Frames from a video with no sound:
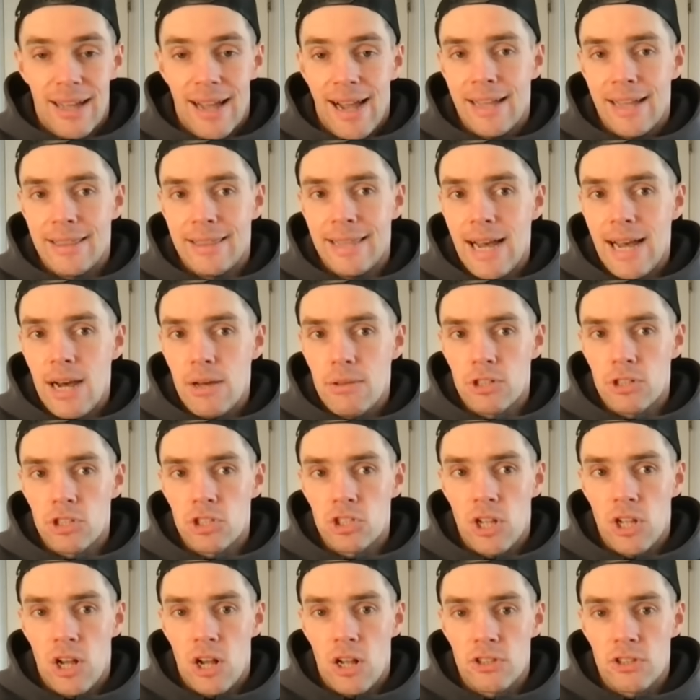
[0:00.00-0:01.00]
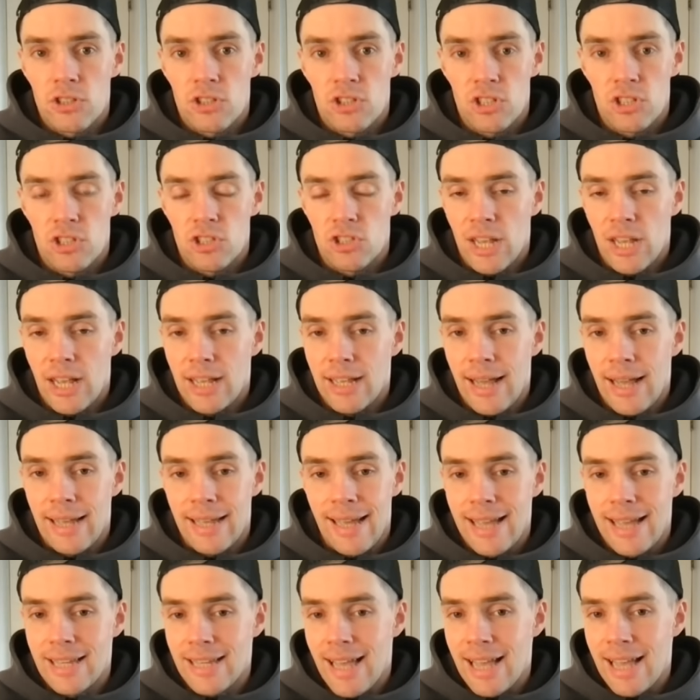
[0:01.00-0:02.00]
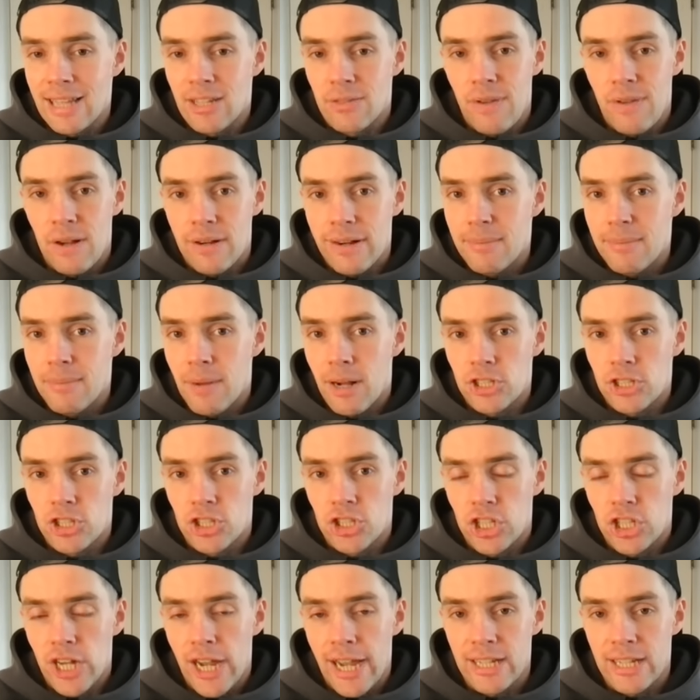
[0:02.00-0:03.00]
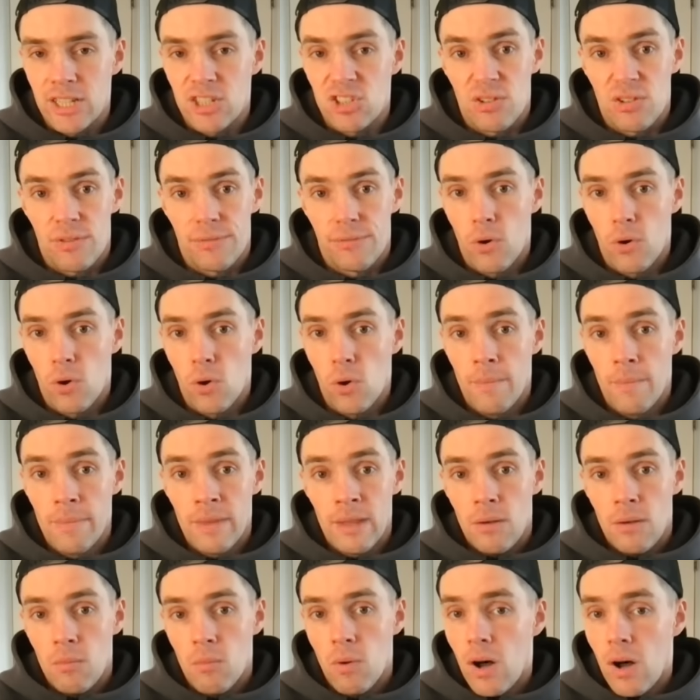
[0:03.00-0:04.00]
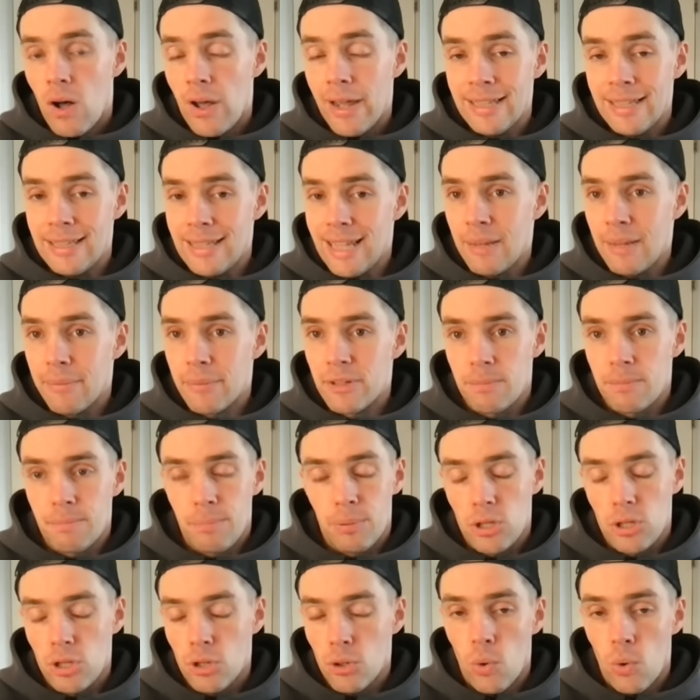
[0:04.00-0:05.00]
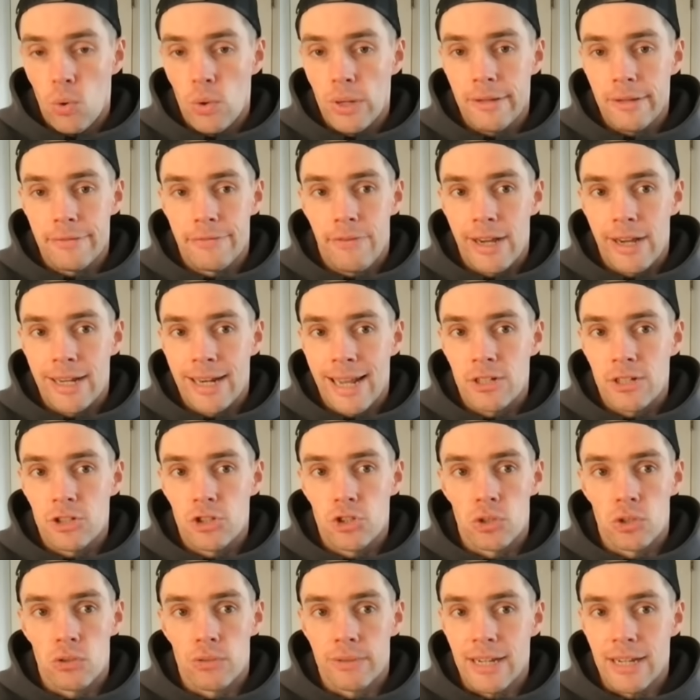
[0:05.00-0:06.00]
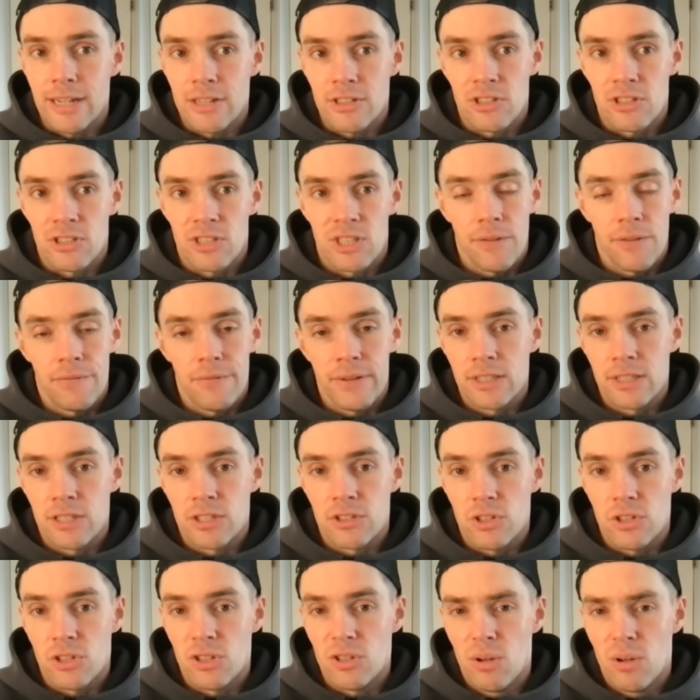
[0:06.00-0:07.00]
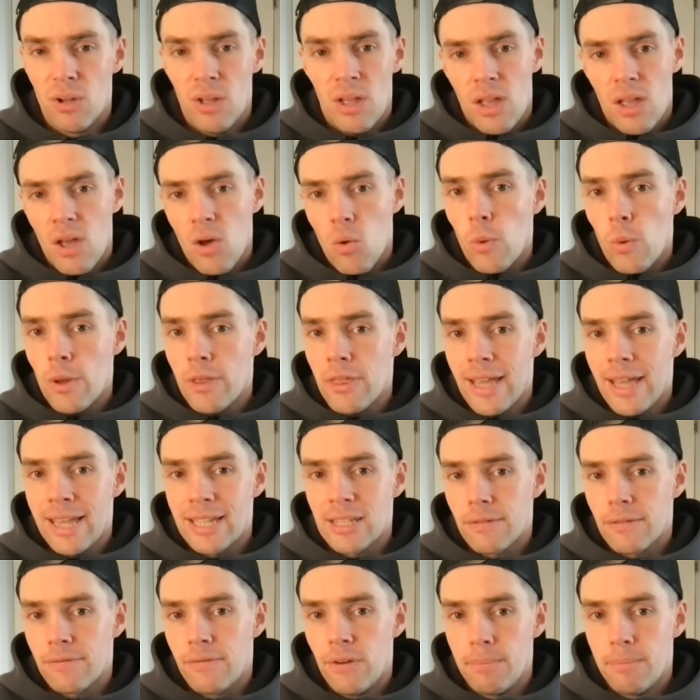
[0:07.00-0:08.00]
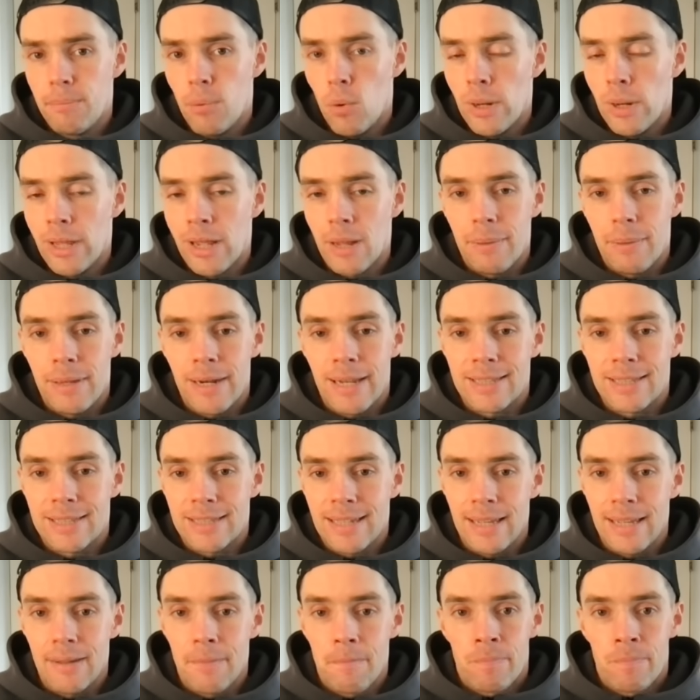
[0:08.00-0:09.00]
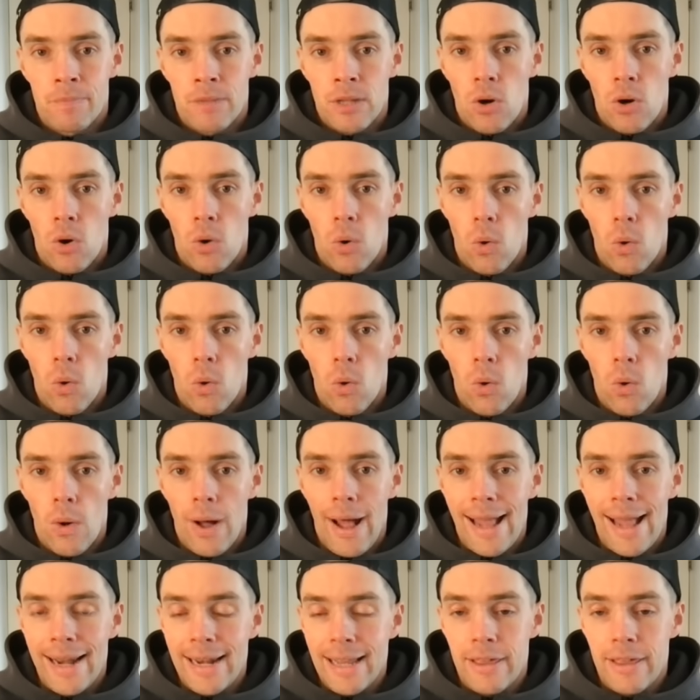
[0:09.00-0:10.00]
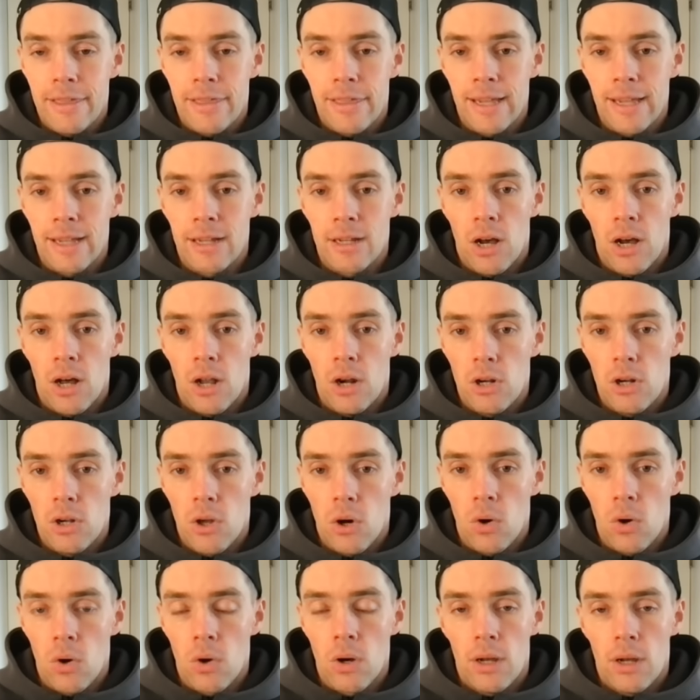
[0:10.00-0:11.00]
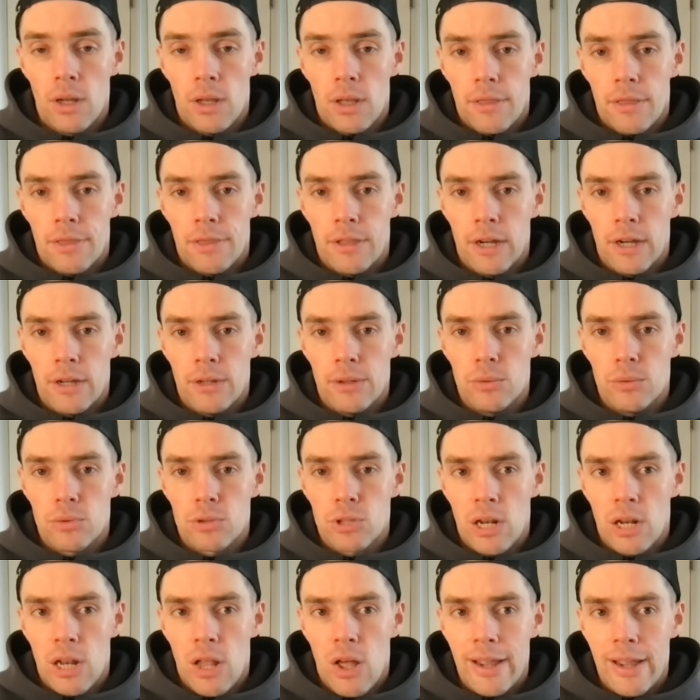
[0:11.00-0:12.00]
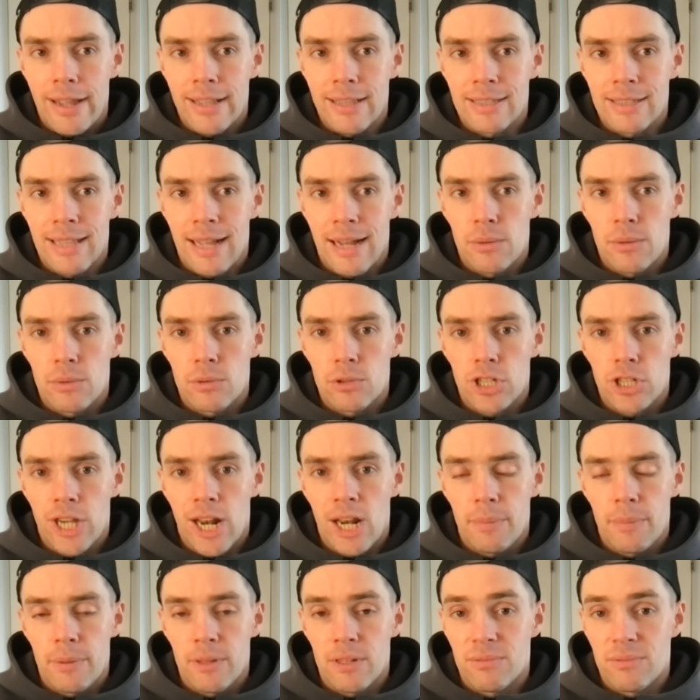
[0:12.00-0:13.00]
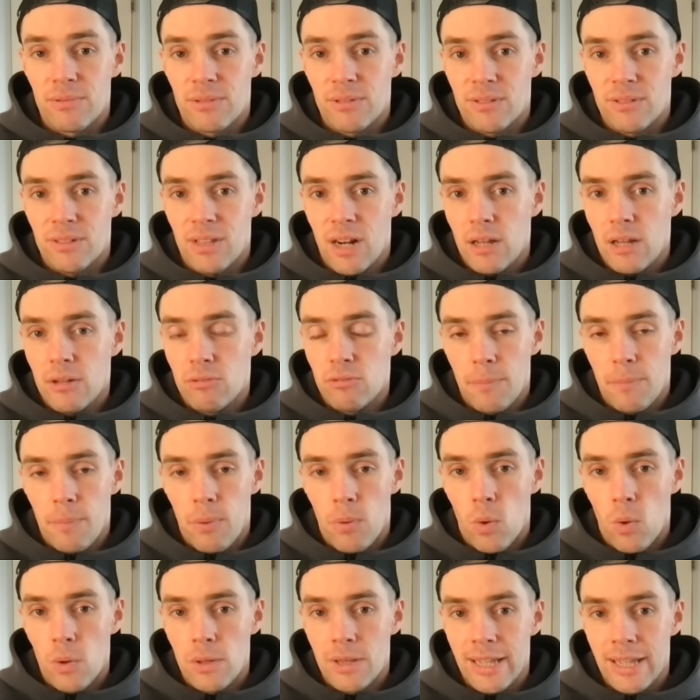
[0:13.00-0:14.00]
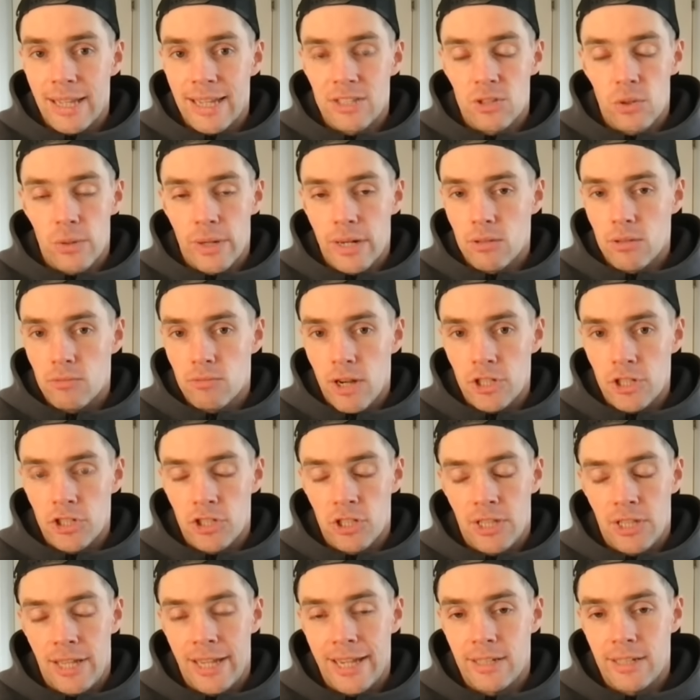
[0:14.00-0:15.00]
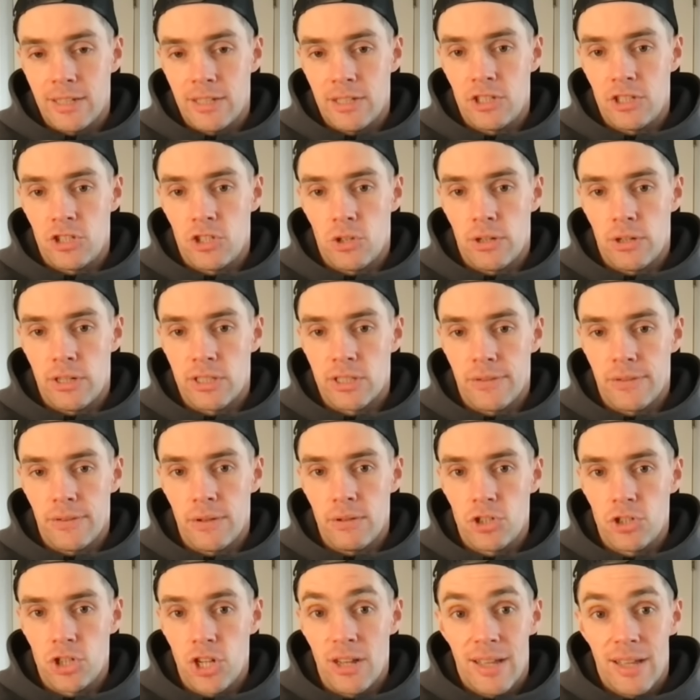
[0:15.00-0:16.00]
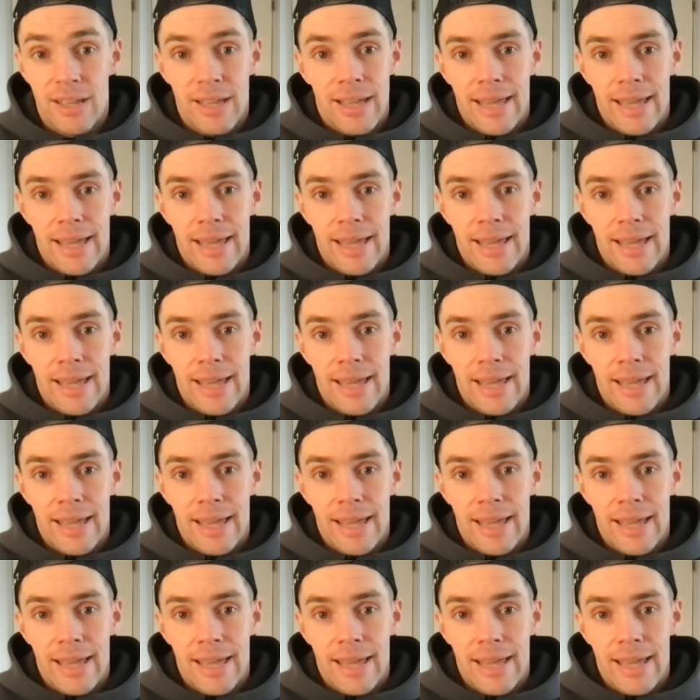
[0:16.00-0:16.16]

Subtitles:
And now the stance has very much changed for what I deem as purely financial reasons, nothing to do with his footballing ability or anything along those lines. Now, Chalobah, you know, reportedly is not in a rush to take a decision on his future.